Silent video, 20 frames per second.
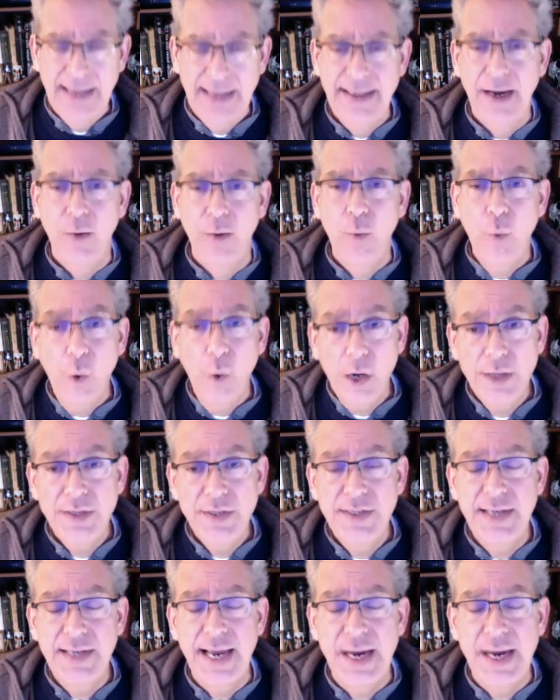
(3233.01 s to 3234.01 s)
that
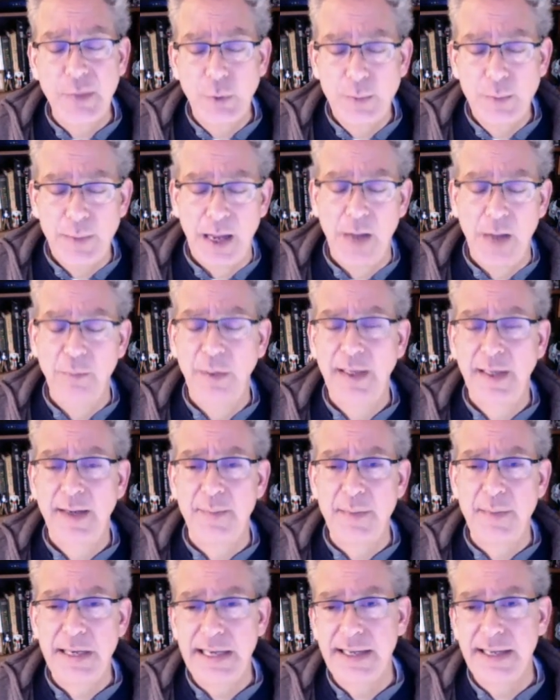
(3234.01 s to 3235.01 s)
once a
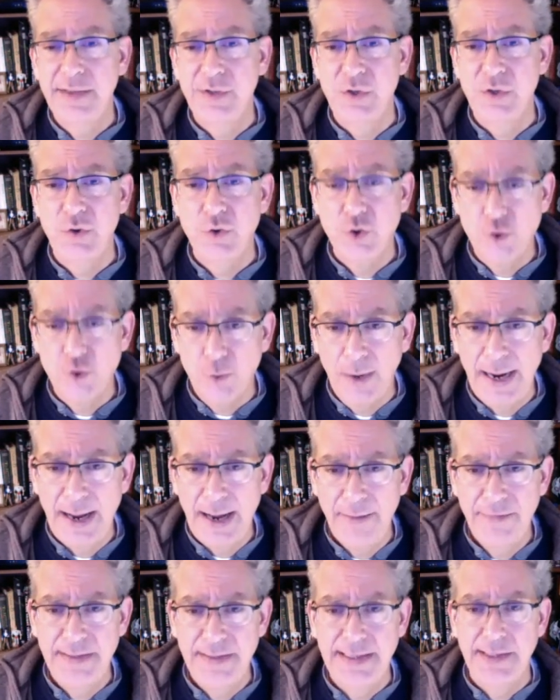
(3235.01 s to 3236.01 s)
republic begins to
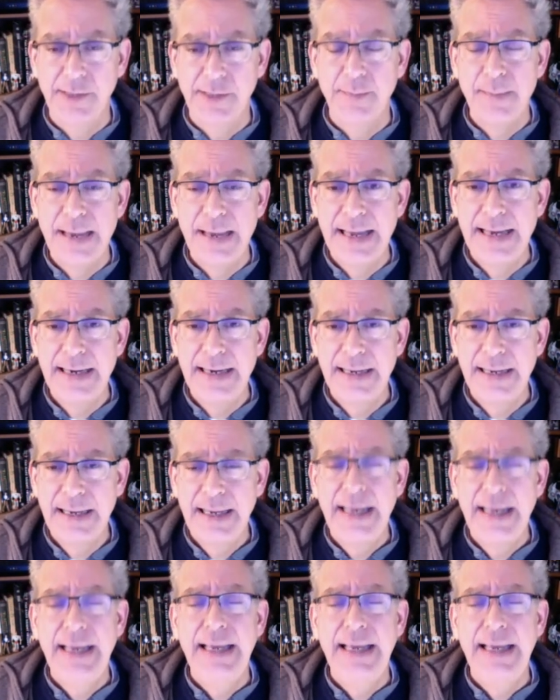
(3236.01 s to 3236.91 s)
draft its men,